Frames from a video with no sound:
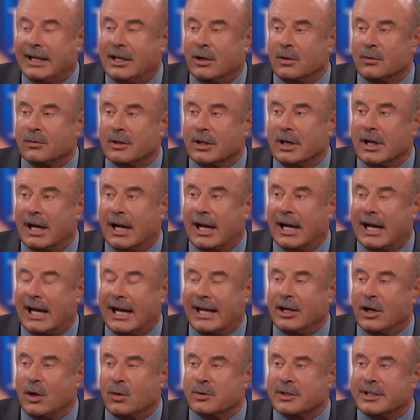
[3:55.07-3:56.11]
don't, I
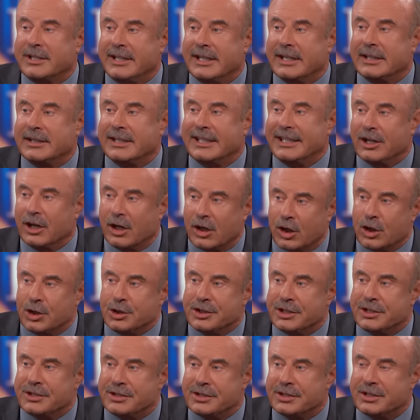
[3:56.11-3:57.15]
don't get the
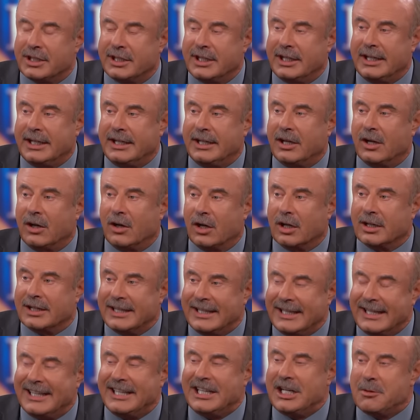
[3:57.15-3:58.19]
urgency on
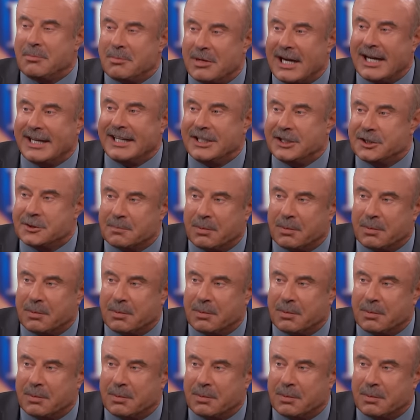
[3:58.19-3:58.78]
anybody's